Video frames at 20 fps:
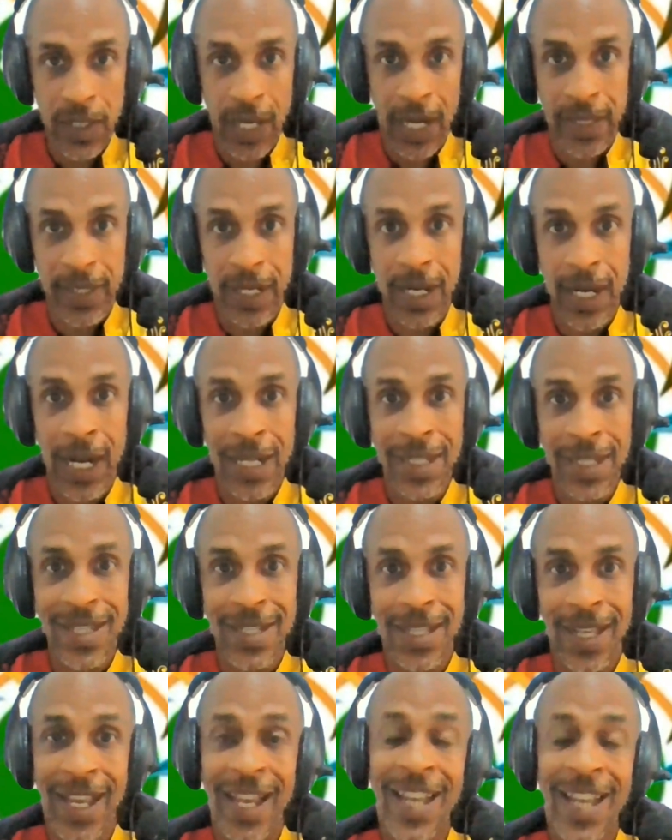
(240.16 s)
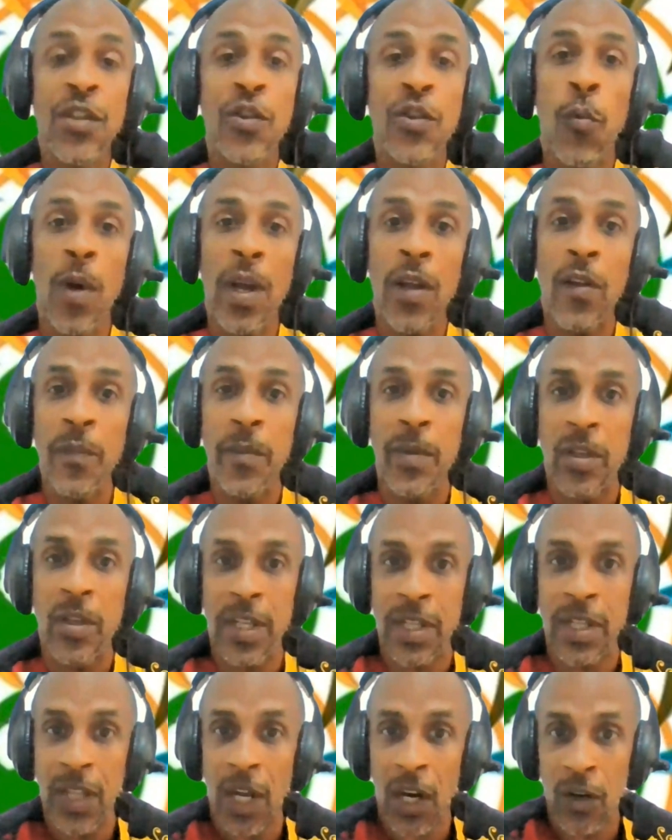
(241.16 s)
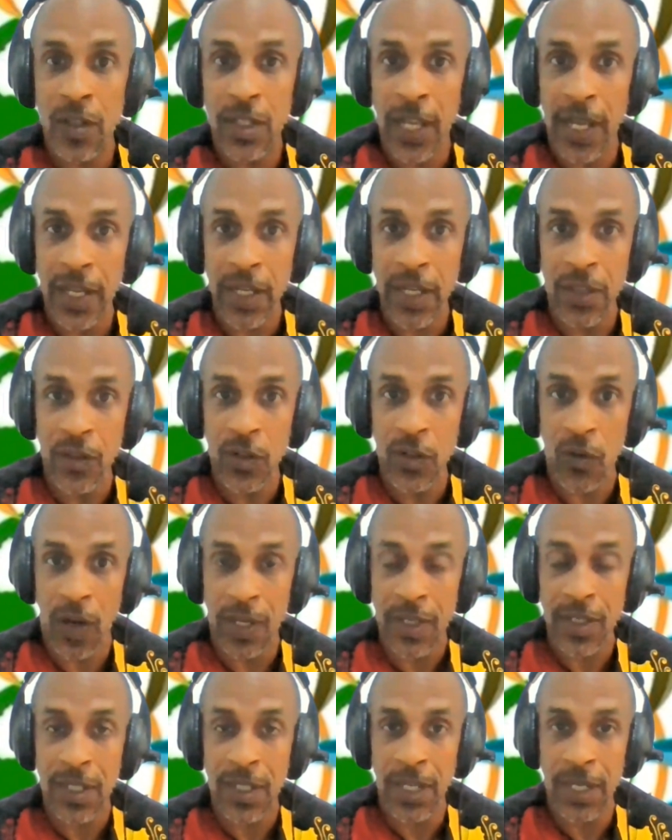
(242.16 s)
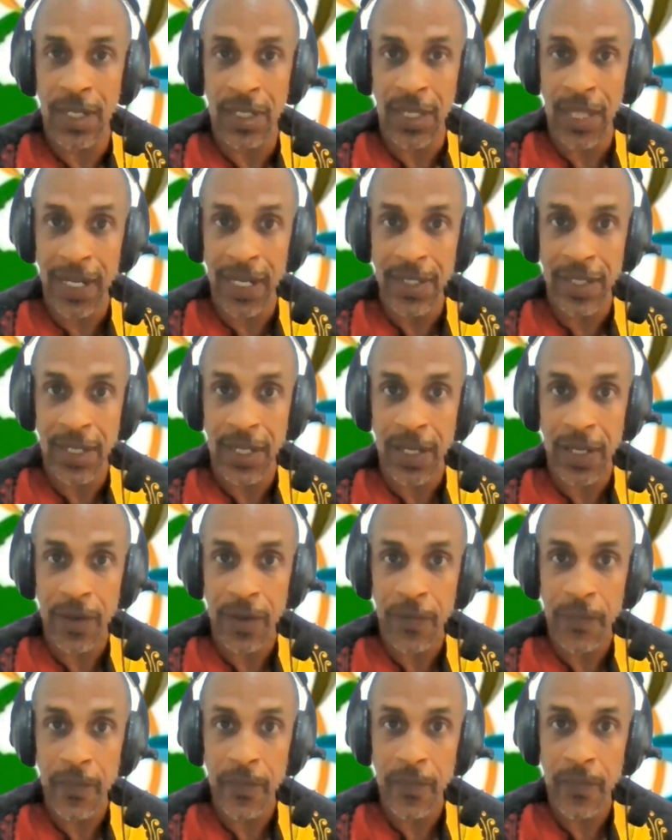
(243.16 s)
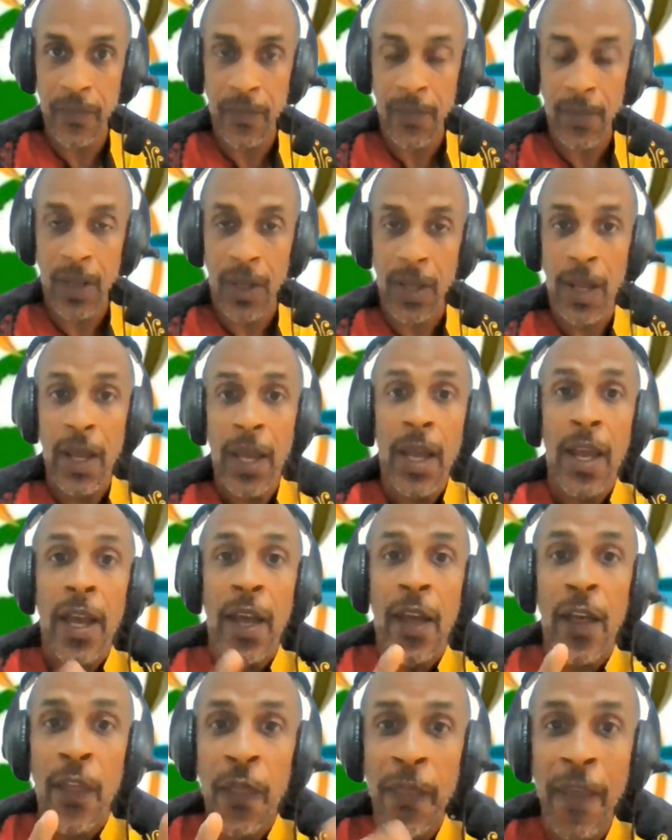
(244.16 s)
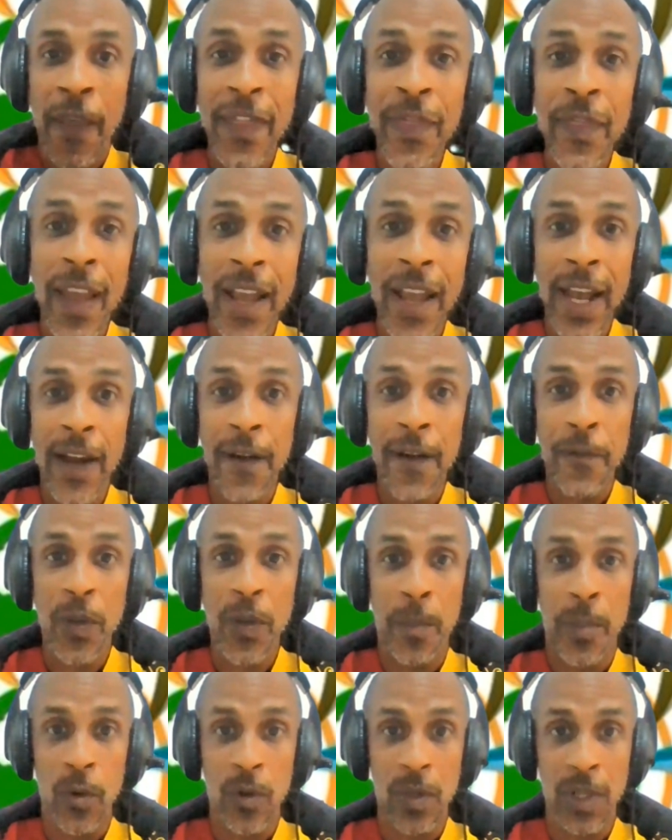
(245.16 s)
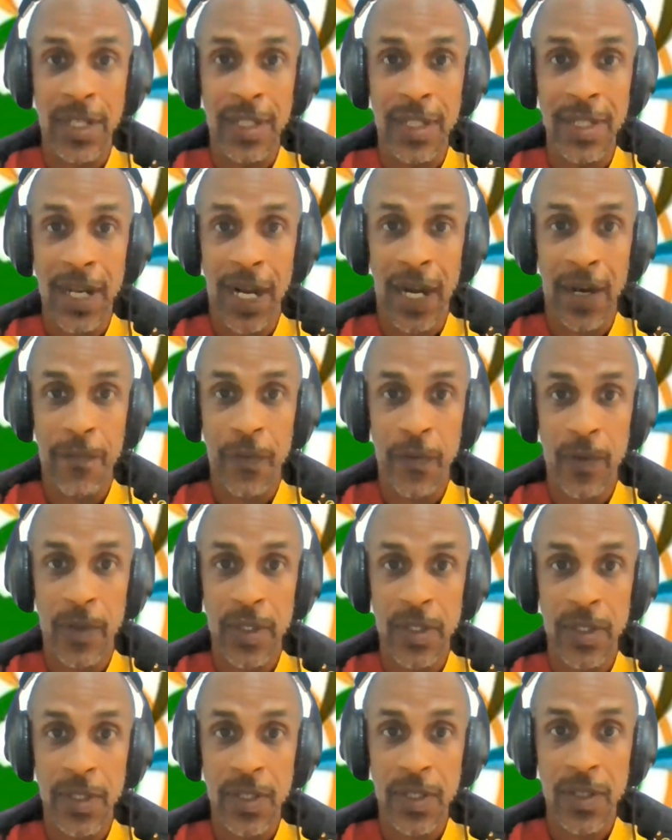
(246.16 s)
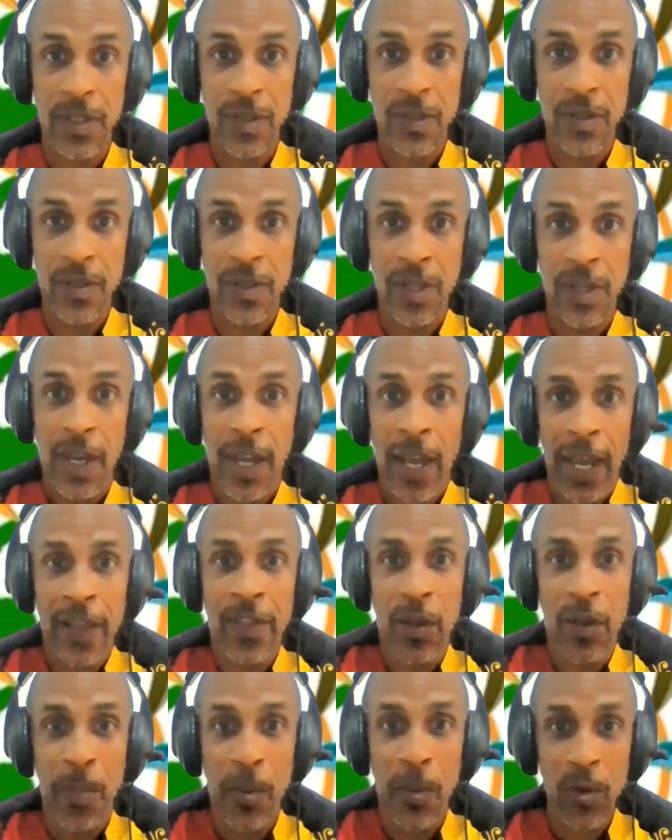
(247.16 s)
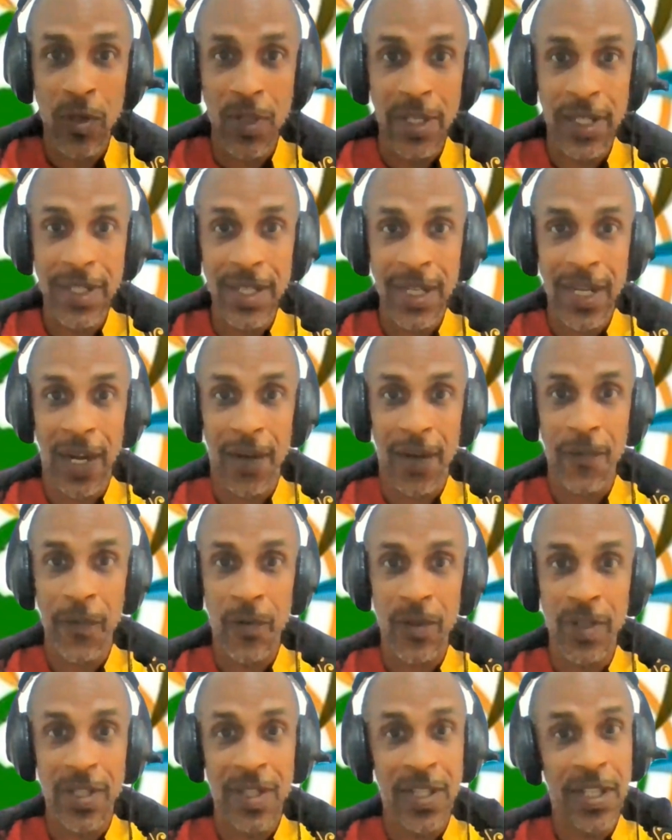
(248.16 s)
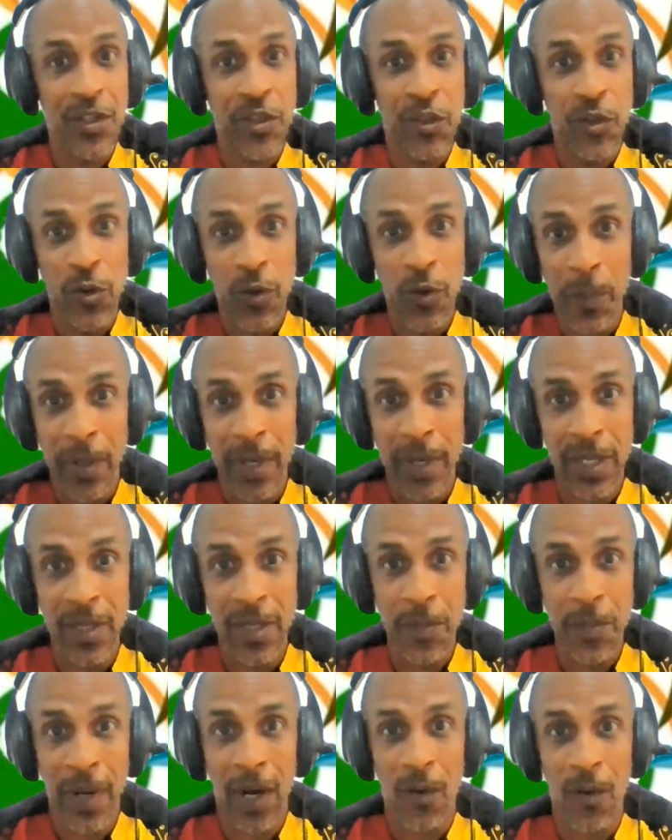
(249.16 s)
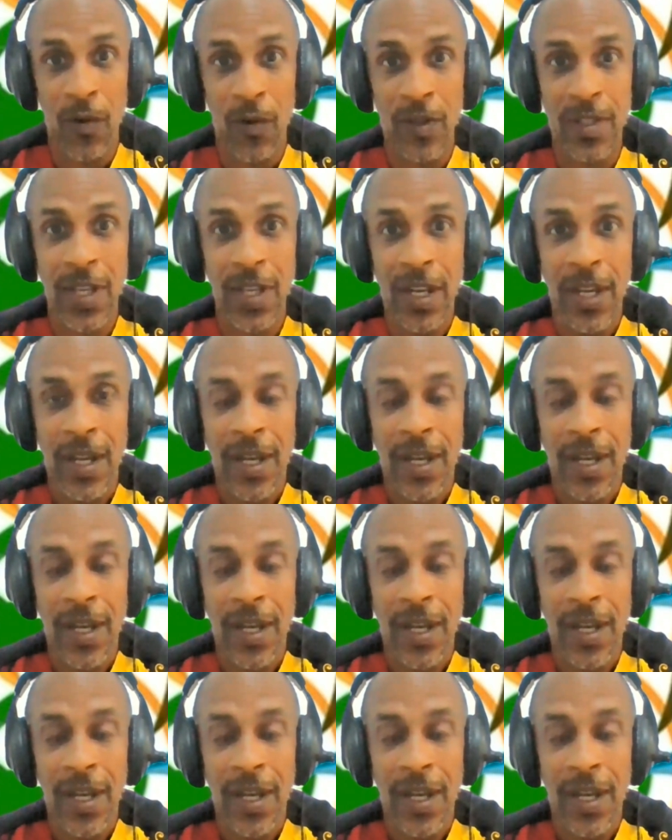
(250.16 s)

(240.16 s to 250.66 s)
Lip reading: on the continent, and 12 million are taken across the Atlantic. Then they have the Berlin Conference. At the Berlin Conference, these European powers